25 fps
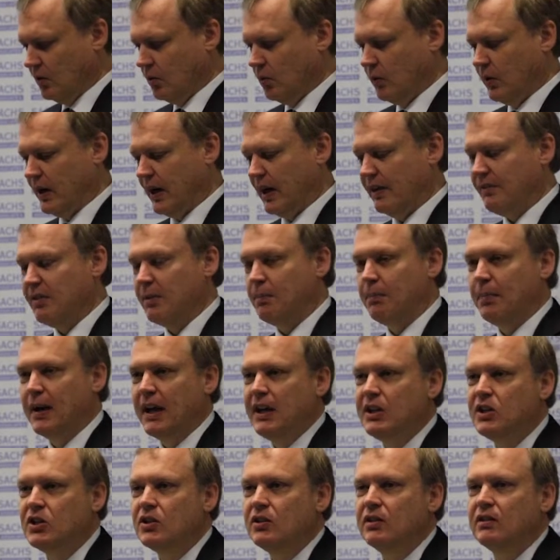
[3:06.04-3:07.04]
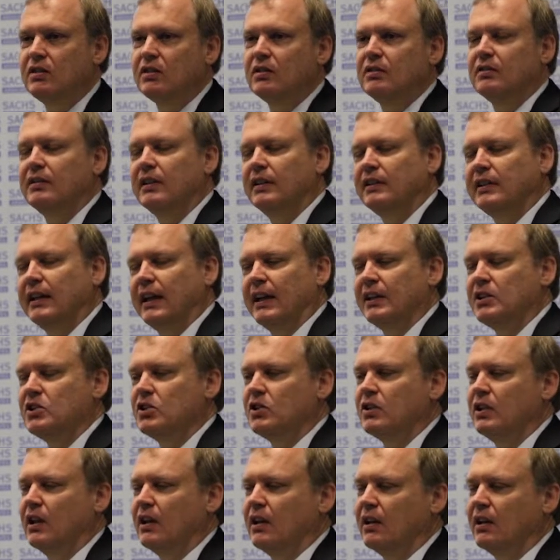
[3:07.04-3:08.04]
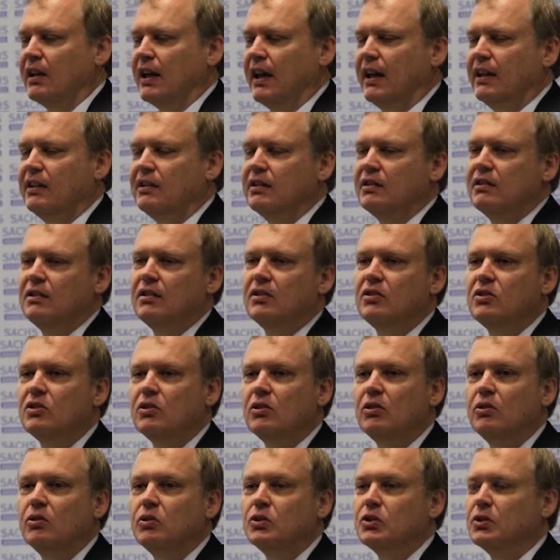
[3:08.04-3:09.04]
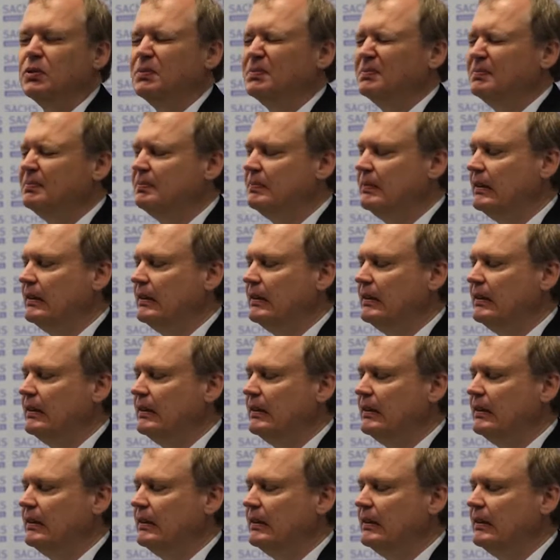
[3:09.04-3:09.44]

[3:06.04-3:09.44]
we have a patient-attached, dedicated solution.